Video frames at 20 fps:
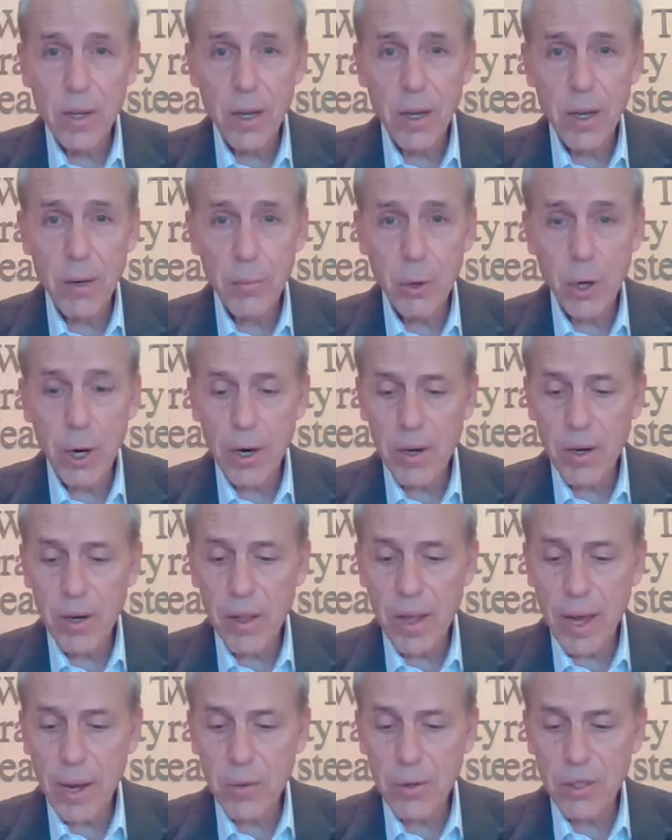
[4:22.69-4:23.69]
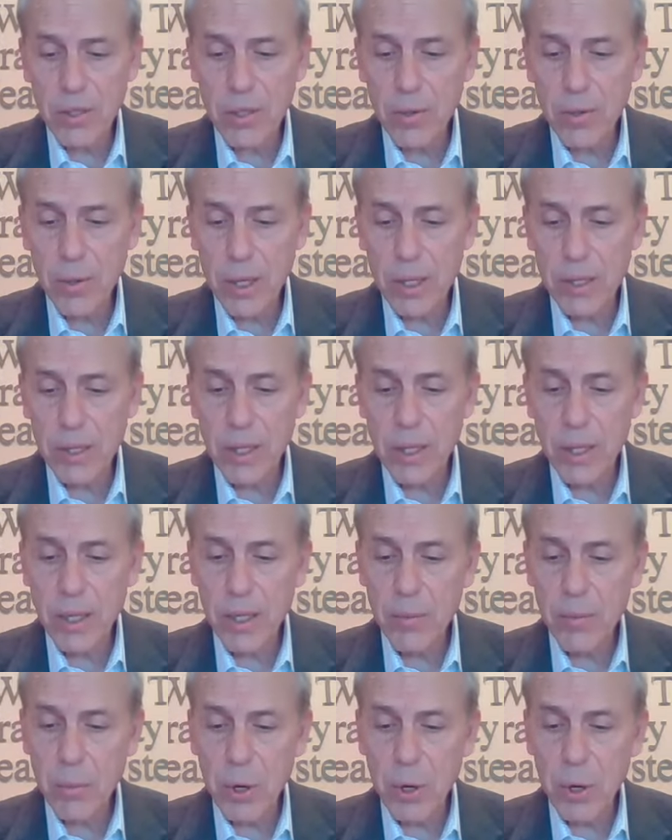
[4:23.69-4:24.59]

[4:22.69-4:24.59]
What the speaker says: and prior to that was 218,